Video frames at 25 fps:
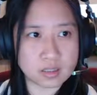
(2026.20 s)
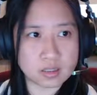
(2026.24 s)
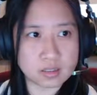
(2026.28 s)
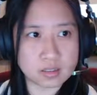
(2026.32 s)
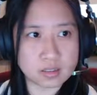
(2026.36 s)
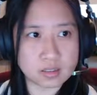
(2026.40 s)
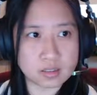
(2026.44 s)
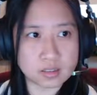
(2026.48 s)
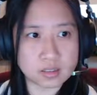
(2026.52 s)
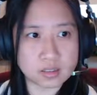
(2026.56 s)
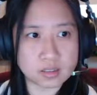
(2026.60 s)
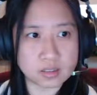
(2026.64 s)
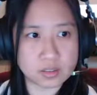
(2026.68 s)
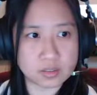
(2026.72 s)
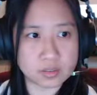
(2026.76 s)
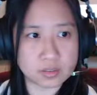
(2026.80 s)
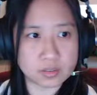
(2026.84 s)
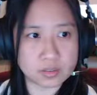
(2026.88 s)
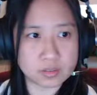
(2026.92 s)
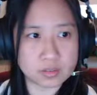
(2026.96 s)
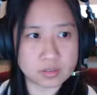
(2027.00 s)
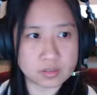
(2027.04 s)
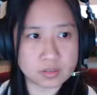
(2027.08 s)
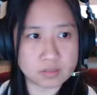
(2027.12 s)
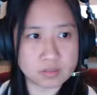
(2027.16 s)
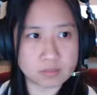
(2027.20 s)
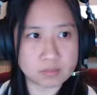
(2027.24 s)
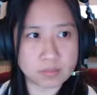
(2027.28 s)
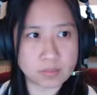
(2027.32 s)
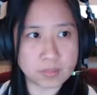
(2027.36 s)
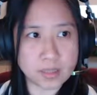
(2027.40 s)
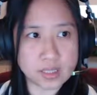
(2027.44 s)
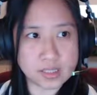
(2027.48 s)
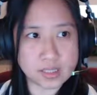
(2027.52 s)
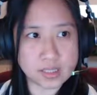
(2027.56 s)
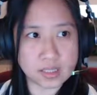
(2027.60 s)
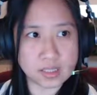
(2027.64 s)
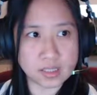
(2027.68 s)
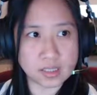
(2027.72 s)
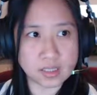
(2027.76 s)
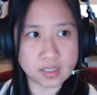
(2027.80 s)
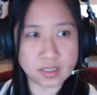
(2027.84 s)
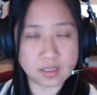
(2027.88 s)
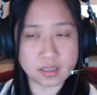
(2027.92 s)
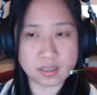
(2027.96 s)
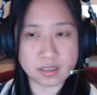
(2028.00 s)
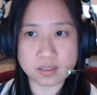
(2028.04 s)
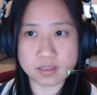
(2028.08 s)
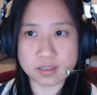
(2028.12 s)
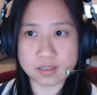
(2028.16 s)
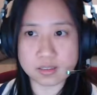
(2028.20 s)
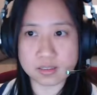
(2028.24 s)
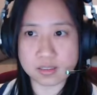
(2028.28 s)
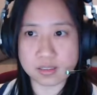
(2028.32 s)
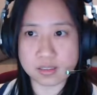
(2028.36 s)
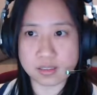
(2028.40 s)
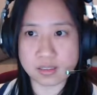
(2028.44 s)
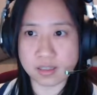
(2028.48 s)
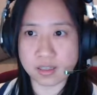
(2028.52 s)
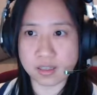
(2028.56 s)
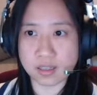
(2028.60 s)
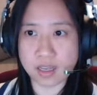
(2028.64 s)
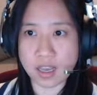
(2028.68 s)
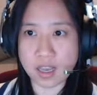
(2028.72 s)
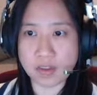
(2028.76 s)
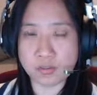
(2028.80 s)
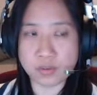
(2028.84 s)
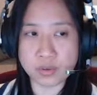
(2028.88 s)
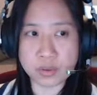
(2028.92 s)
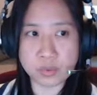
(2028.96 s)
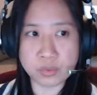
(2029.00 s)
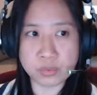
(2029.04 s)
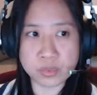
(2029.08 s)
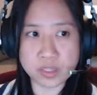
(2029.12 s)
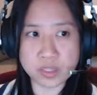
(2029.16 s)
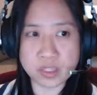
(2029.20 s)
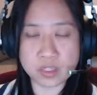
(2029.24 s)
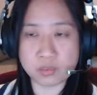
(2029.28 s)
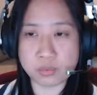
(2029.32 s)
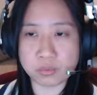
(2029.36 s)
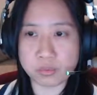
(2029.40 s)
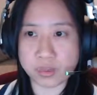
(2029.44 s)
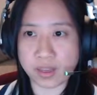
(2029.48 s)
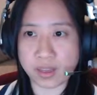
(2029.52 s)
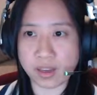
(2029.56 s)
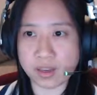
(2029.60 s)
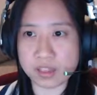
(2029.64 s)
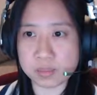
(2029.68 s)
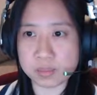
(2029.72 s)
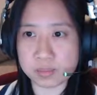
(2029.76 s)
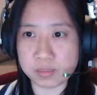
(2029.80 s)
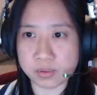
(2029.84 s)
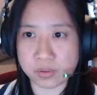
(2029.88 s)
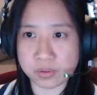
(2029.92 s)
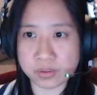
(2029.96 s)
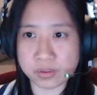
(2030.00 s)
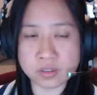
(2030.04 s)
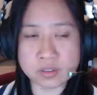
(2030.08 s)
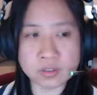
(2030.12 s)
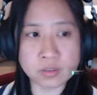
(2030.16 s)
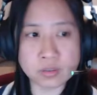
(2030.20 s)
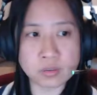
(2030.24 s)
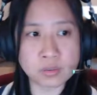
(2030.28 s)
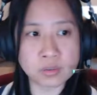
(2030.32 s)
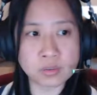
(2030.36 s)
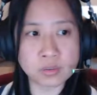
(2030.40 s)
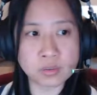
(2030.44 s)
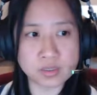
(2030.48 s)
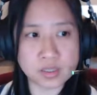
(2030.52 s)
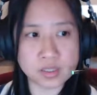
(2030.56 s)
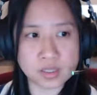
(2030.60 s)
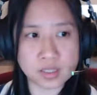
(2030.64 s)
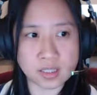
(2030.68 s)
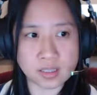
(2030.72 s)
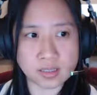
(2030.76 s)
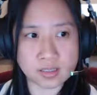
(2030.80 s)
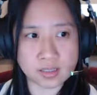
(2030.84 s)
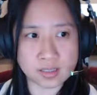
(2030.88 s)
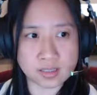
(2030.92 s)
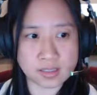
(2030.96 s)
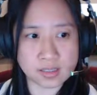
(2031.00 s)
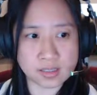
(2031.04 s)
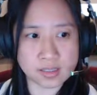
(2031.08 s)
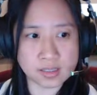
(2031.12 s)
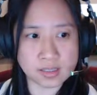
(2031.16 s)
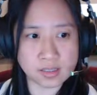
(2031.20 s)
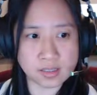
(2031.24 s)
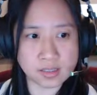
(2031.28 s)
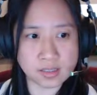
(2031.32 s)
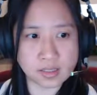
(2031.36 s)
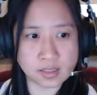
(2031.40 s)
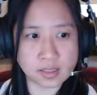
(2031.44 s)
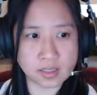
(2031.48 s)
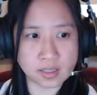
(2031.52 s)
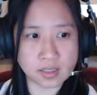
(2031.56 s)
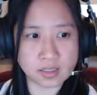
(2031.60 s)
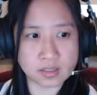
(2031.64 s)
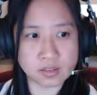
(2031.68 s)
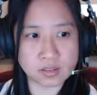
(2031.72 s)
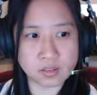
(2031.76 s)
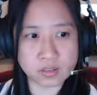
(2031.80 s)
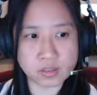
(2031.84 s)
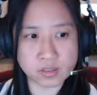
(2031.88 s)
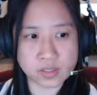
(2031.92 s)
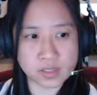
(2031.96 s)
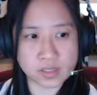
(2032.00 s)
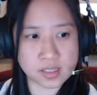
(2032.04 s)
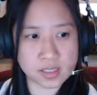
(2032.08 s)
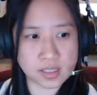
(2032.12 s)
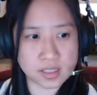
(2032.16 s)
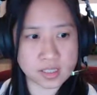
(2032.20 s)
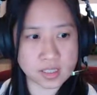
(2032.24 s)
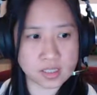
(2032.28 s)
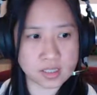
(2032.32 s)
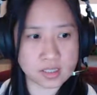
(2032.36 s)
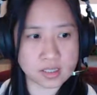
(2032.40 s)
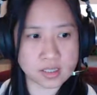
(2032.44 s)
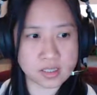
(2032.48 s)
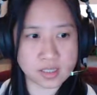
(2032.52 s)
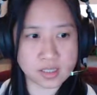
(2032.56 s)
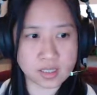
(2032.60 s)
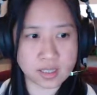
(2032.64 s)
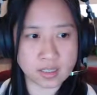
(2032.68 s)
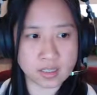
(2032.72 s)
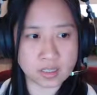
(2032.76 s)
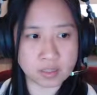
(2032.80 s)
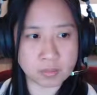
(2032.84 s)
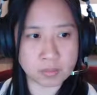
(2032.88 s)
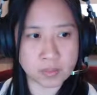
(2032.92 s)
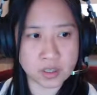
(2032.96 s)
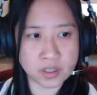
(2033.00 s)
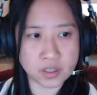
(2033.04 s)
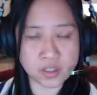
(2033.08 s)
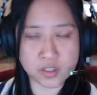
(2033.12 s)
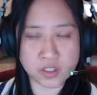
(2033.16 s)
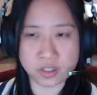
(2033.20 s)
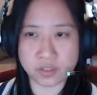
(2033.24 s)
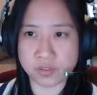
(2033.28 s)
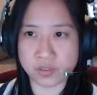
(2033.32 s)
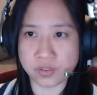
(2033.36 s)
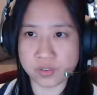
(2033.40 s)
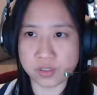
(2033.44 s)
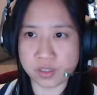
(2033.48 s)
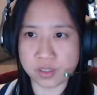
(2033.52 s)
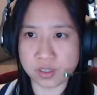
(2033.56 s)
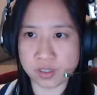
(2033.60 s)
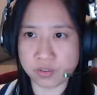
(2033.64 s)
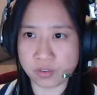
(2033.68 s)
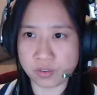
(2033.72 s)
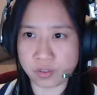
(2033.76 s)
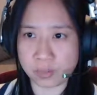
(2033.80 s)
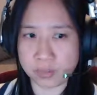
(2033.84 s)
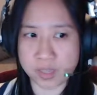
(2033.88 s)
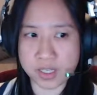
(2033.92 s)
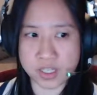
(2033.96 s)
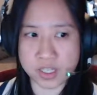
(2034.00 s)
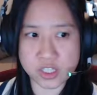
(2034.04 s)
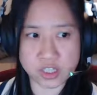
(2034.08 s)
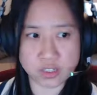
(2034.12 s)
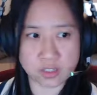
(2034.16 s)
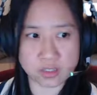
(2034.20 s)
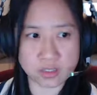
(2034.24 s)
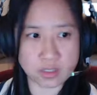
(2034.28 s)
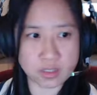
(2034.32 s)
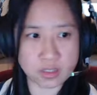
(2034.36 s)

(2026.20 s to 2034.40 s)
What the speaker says: So basically, every week we export all the sentences and the translations and a bunch of other information.